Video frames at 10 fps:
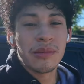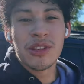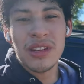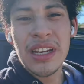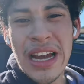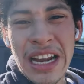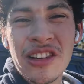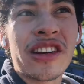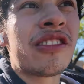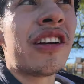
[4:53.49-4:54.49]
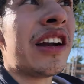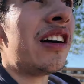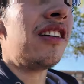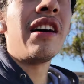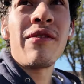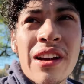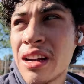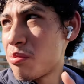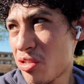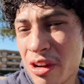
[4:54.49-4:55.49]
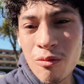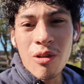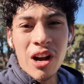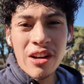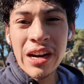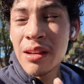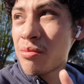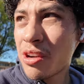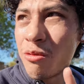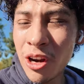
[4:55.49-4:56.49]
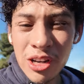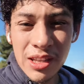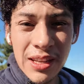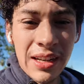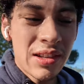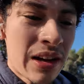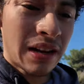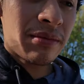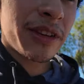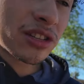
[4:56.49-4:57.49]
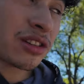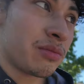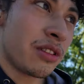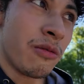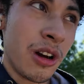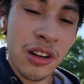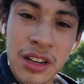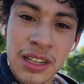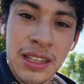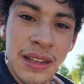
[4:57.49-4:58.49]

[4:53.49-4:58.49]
I'm so dehydrated right now. I forgot to bring water. I didn't bring water today, so I gotta make sure to bring water next